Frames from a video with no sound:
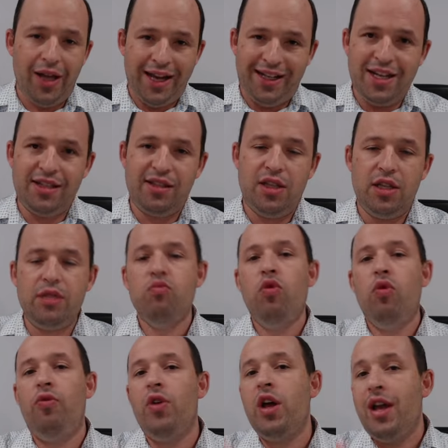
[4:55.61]
At least this
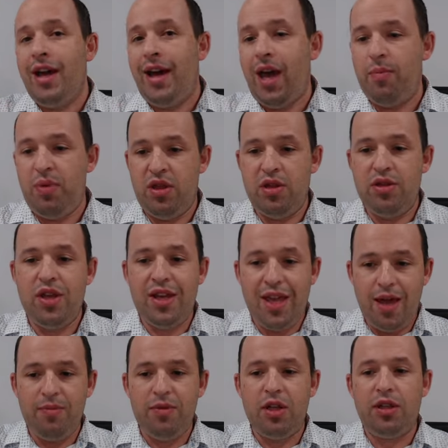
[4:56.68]
move happened in the
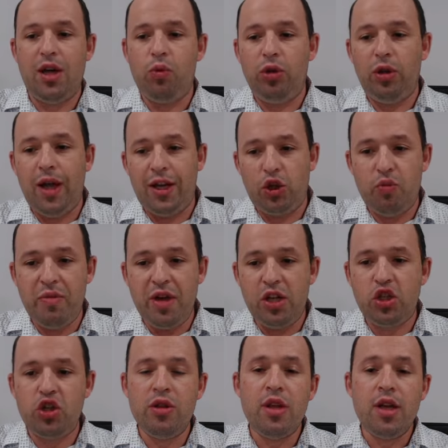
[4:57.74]
game that I would like to
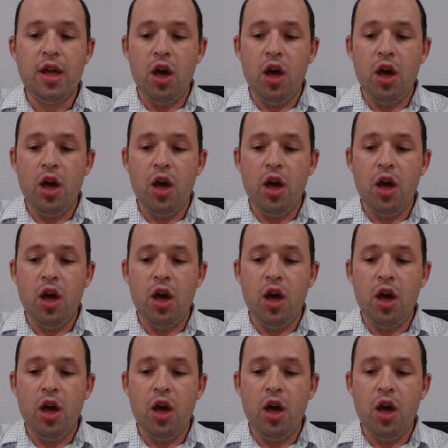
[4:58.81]
mention.